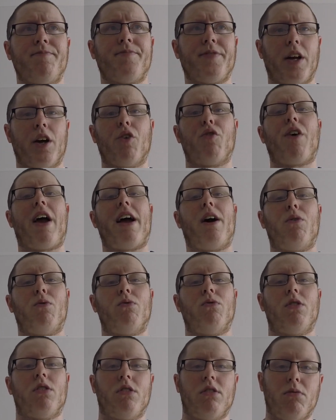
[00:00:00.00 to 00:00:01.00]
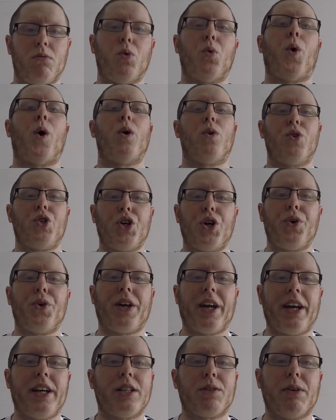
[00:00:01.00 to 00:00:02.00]
around the World
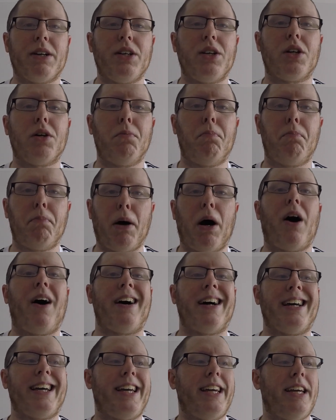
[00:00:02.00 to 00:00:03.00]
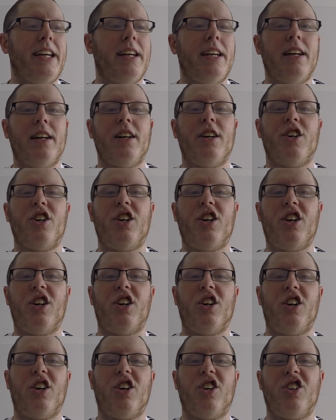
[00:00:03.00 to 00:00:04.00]
Showcase where you could buy
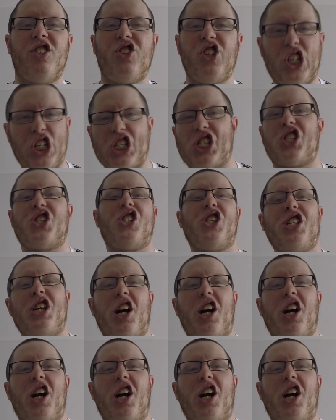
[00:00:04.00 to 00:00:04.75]
Disney